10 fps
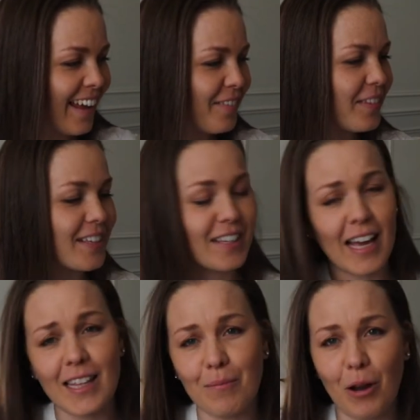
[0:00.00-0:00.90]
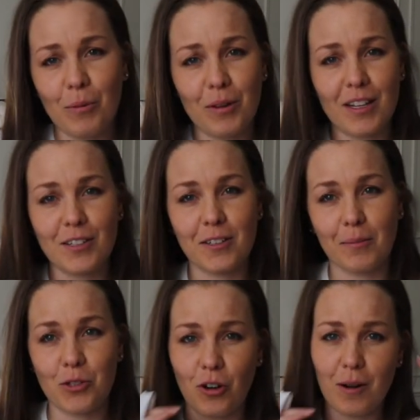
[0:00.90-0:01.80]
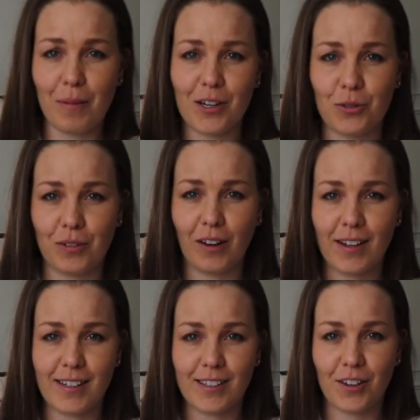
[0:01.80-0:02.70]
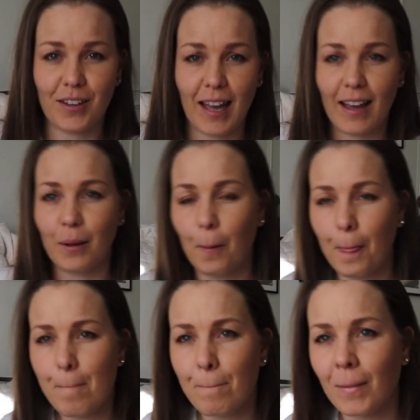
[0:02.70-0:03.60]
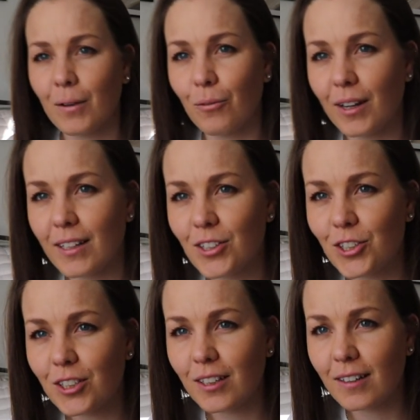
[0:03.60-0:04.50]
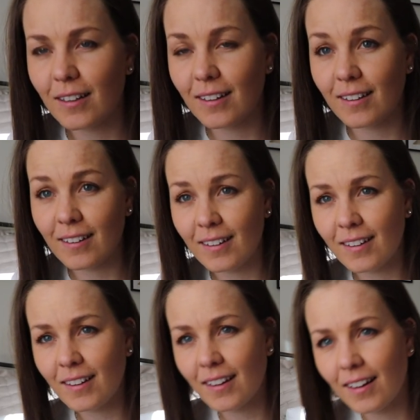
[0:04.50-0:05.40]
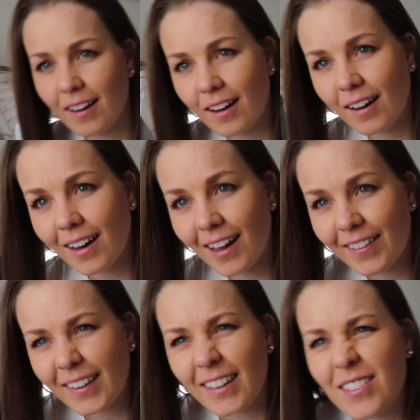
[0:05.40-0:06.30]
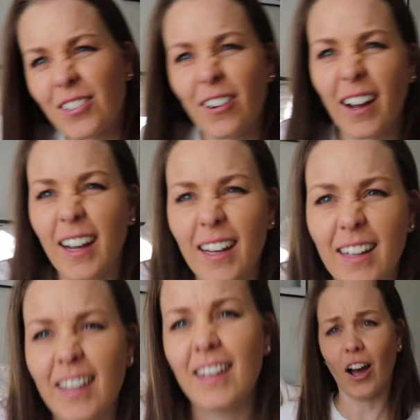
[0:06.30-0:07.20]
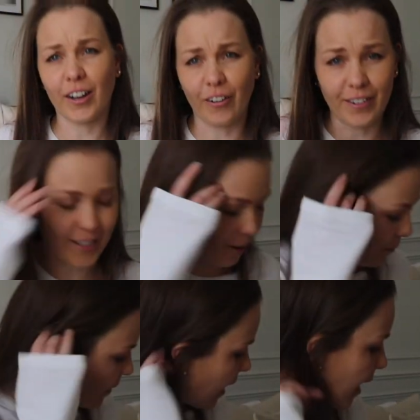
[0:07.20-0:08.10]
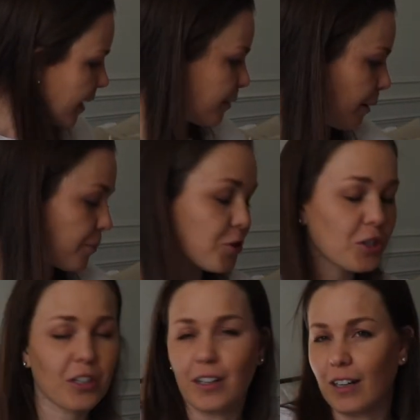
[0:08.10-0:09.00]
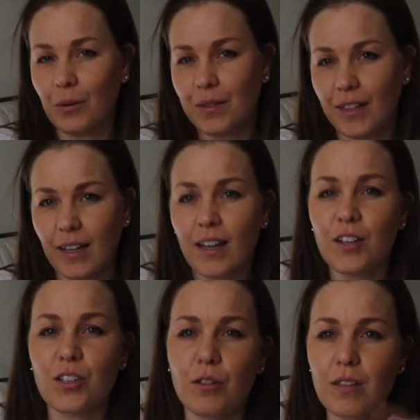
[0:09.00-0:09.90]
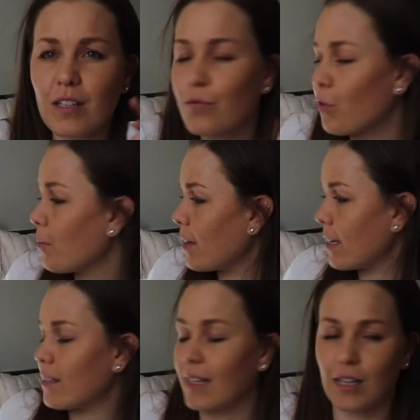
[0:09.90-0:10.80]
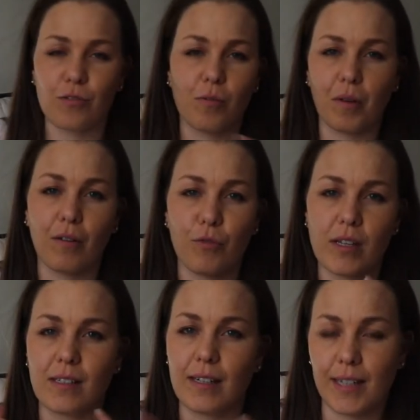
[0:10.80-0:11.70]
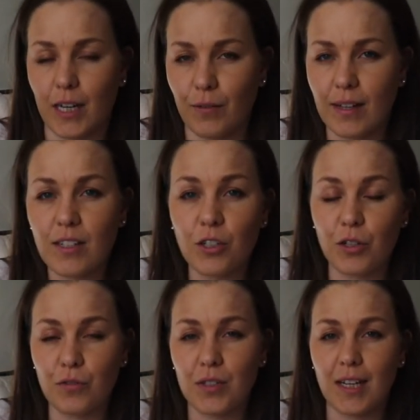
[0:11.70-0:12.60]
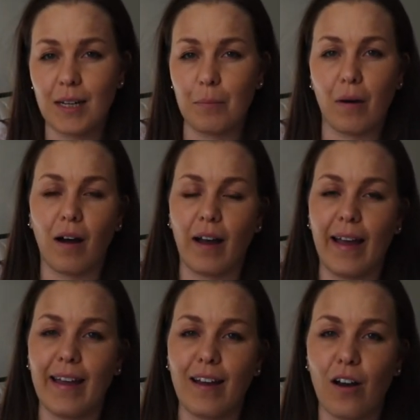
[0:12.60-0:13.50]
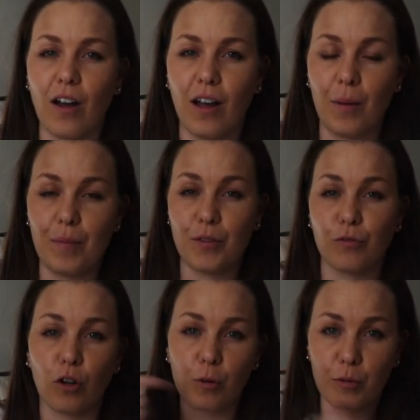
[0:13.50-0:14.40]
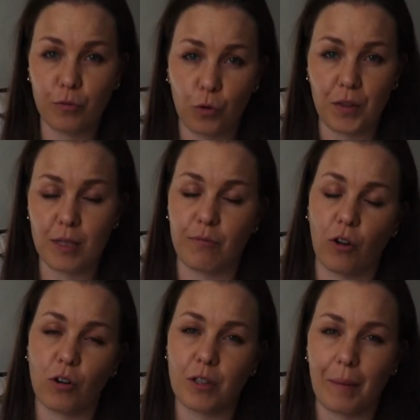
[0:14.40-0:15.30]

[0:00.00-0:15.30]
in this at the moment is because I'm trying to make sure the lighting's okay which I think it's alright I can't really tell. Anyway, we're just going to go with it. So this room is the guest room that I've recently decorated. You'd have seen in my, um, the vlog before this vlog, the